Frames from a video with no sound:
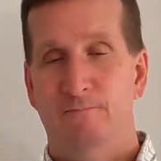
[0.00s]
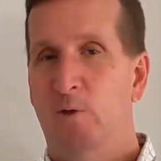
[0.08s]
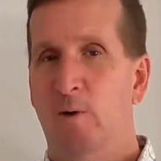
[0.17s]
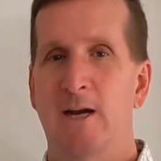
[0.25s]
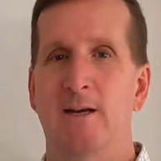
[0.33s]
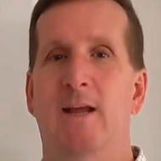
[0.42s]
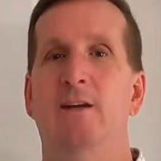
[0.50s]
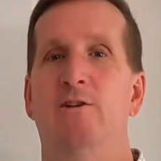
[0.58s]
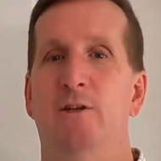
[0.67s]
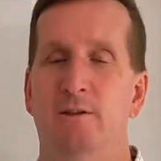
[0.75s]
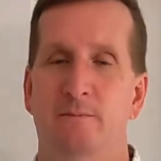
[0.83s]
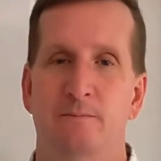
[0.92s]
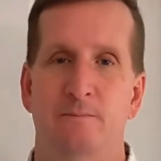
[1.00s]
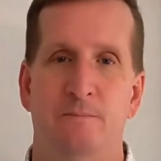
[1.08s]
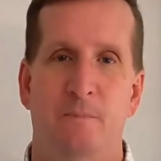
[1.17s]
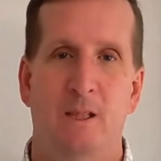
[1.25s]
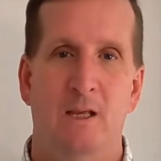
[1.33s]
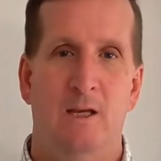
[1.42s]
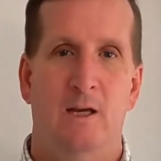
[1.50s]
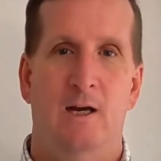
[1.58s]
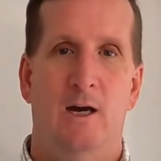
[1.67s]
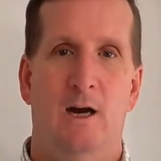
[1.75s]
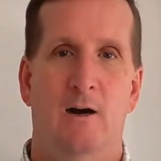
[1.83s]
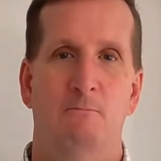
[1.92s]
great nation,
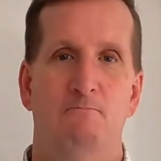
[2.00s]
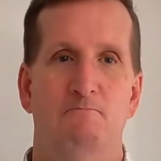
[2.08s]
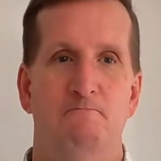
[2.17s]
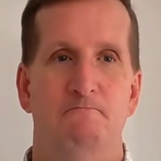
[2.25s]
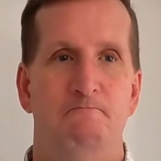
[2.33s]
um,